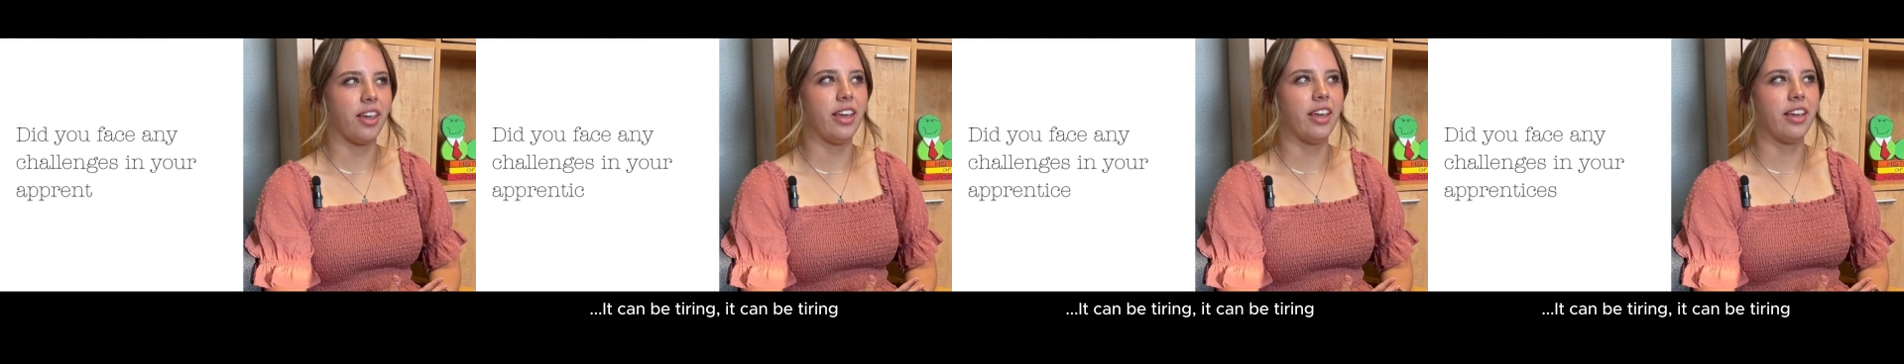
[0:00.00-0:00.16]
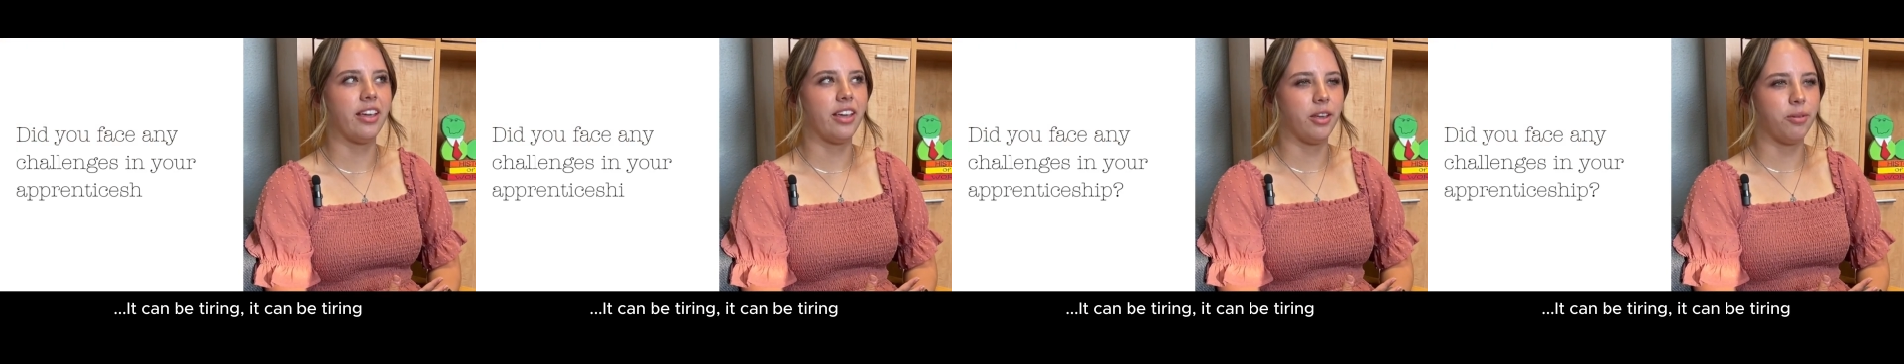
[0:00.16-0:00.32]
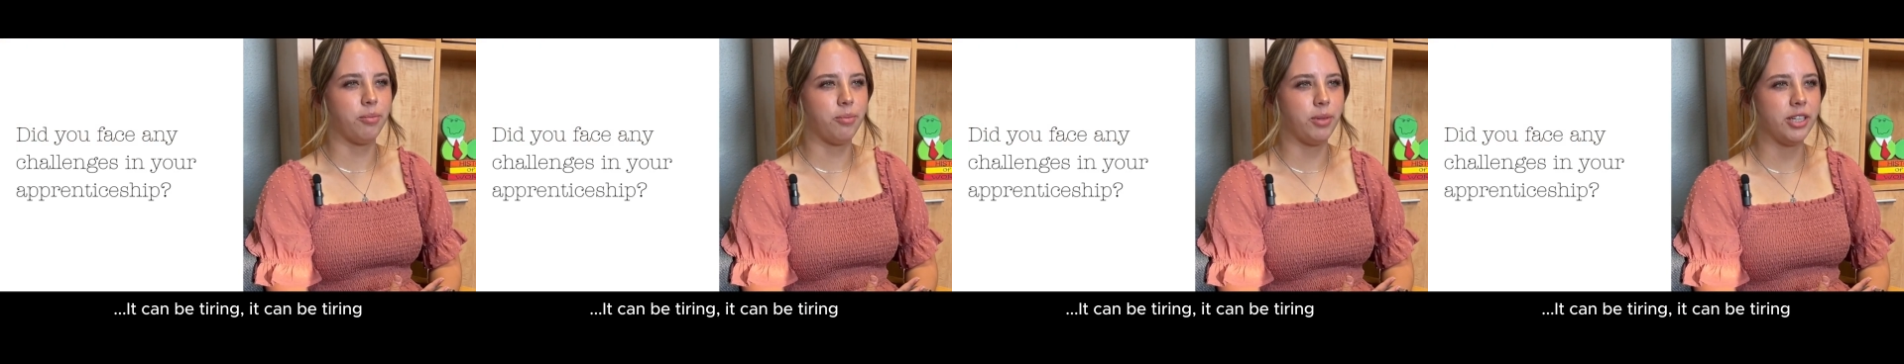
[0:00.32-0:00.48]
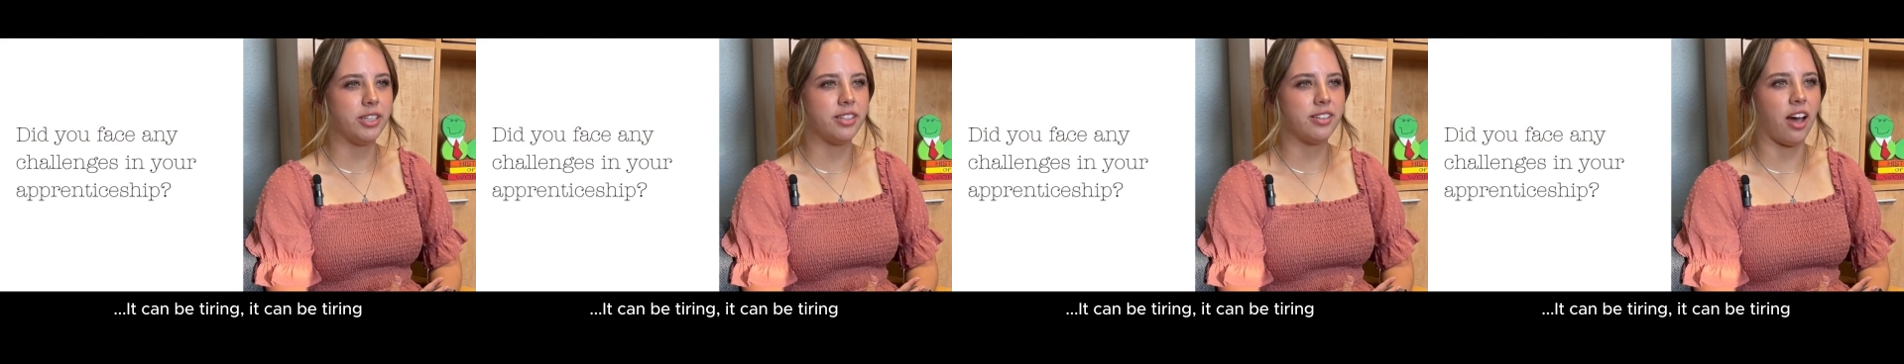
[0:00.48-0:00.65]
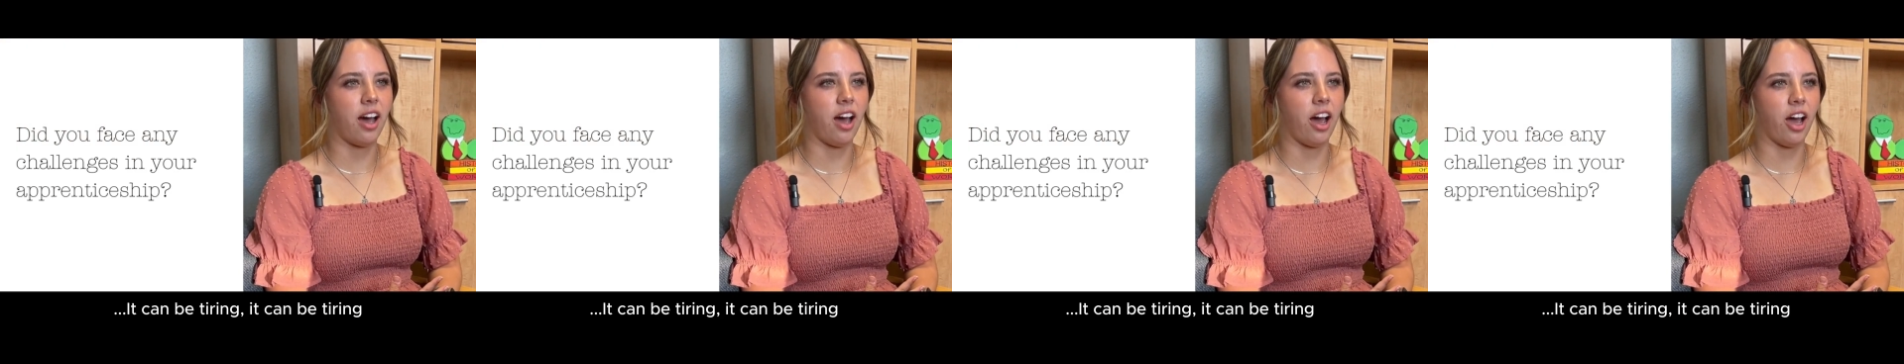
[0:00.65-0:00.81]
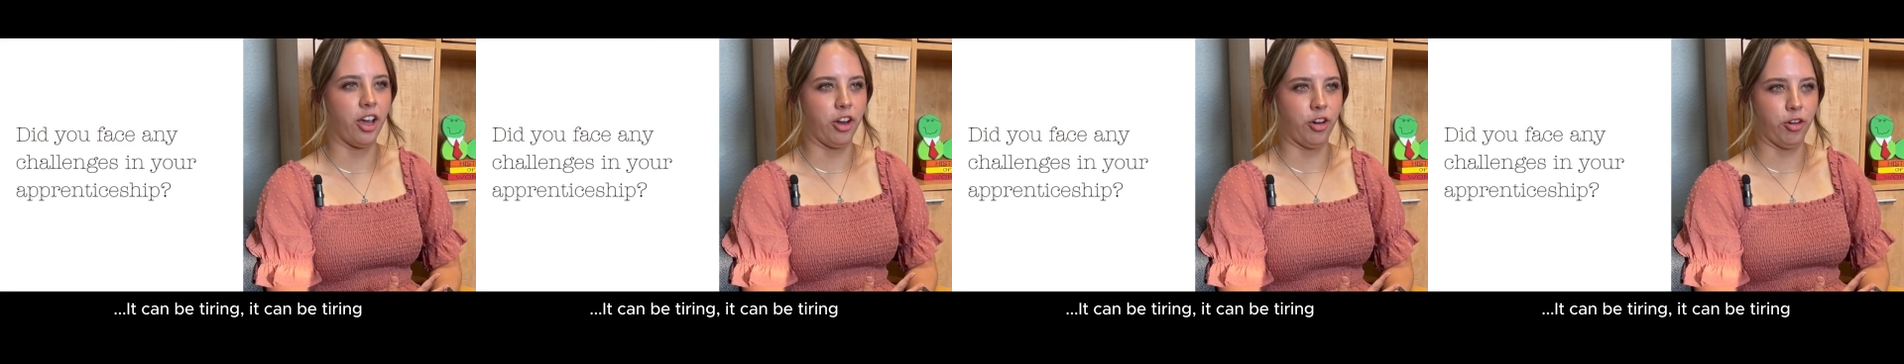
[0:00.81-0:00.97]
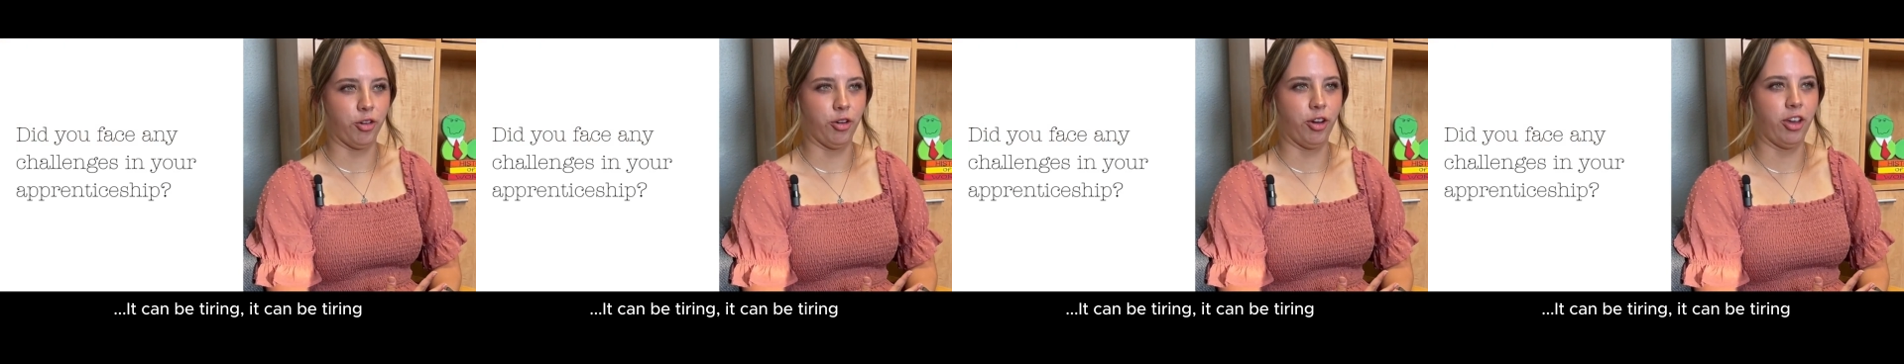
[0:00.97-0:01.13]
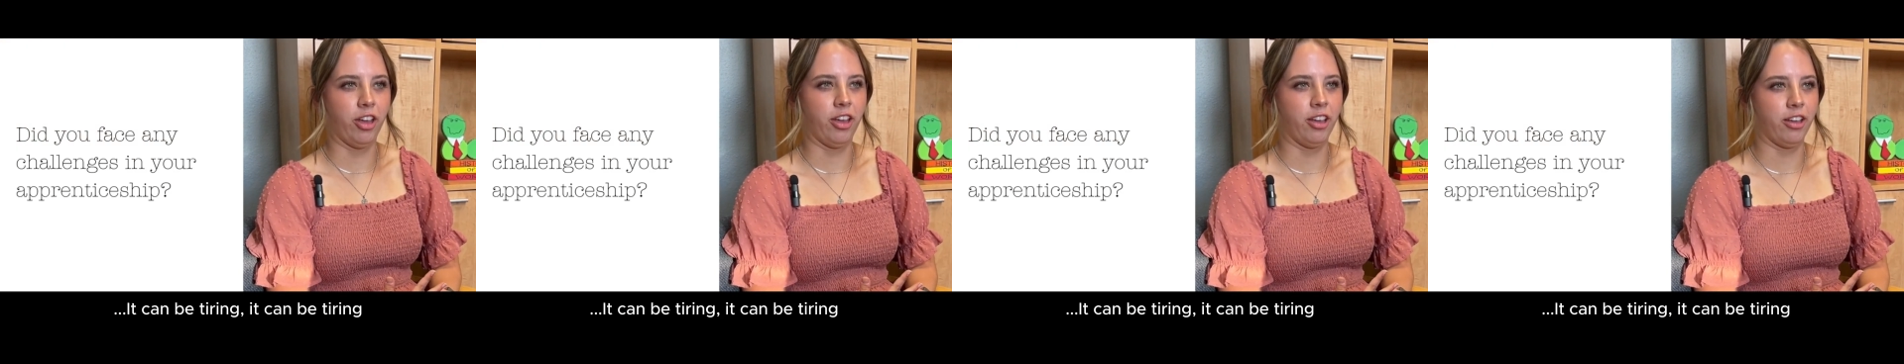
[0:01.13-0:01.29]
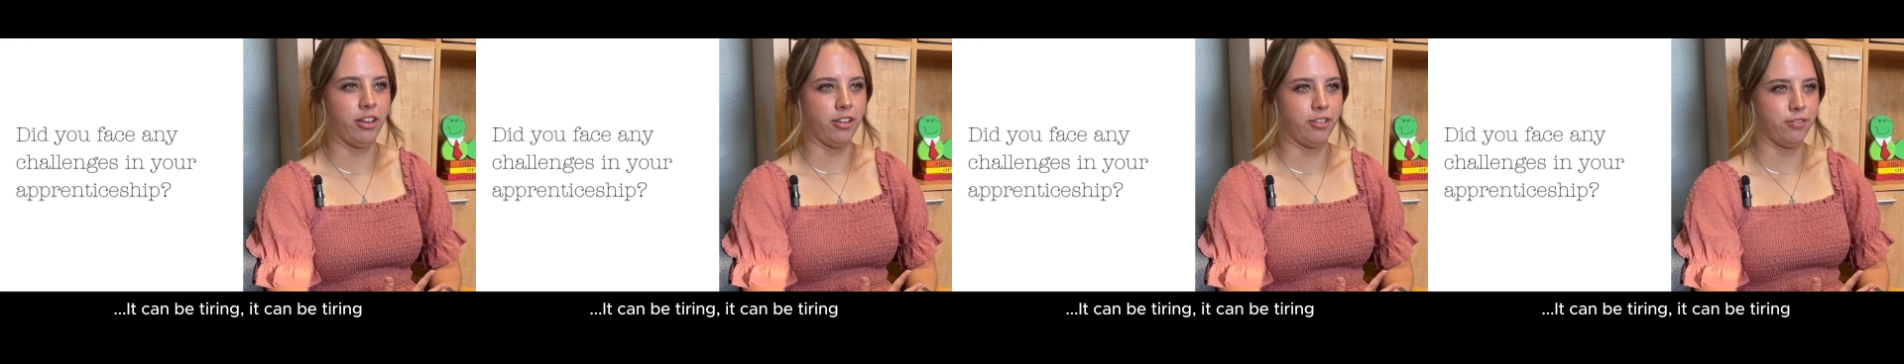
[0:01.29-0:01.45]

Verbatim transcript: It can be tiring.